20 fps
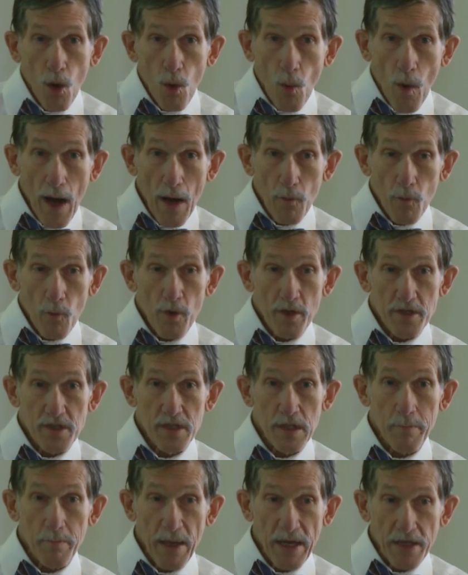What was
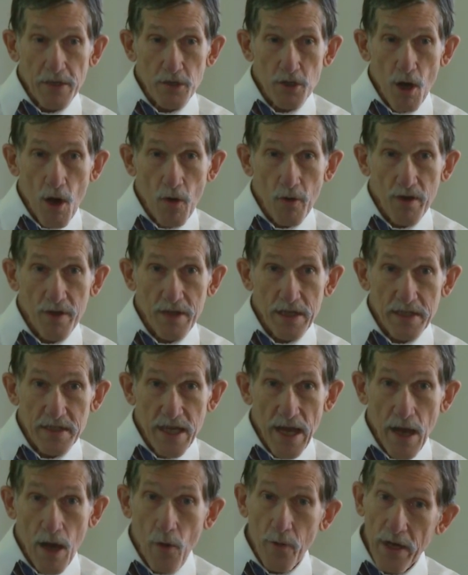the big talk of the
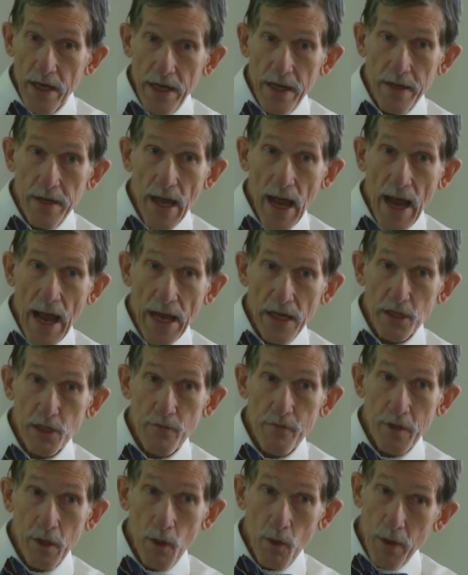town in
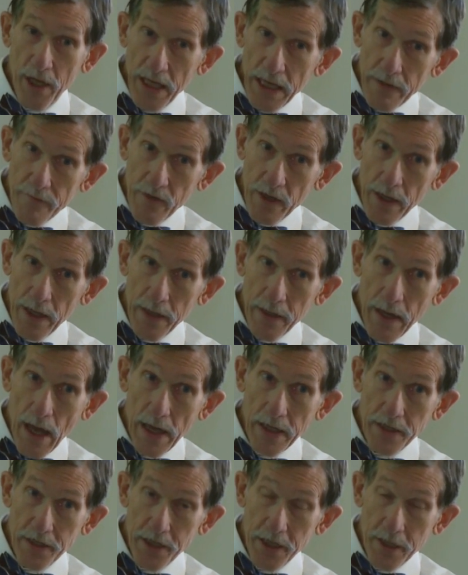Asheville, even in
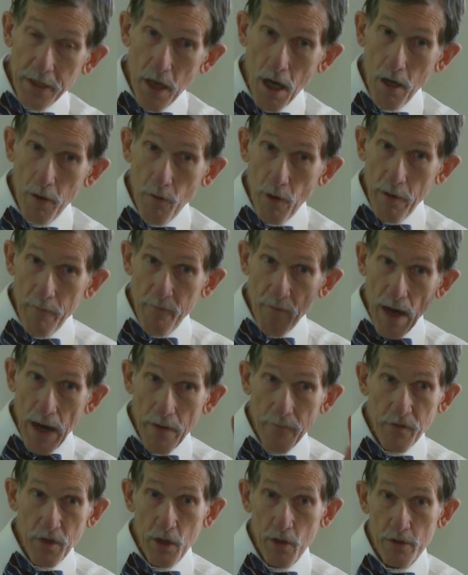1900,
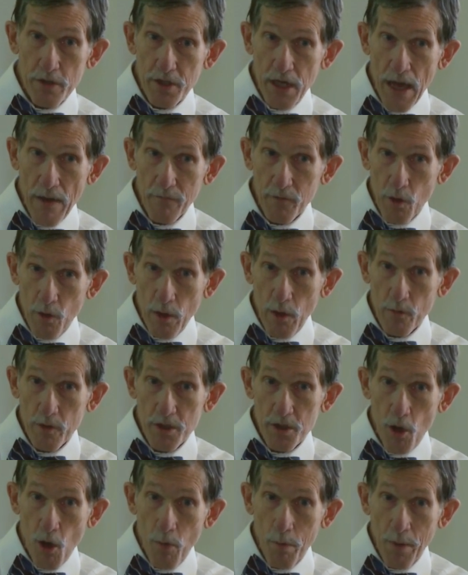5 years after it
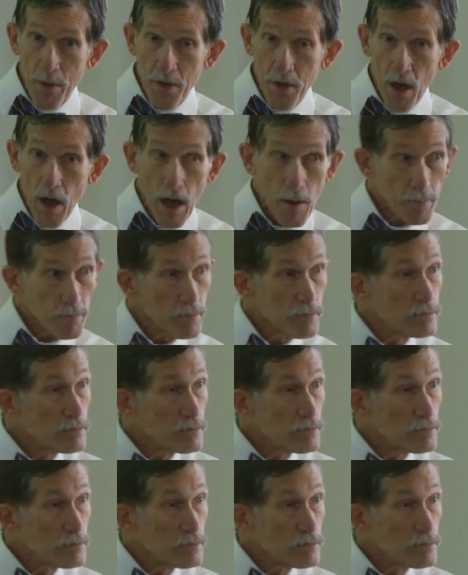was opened up?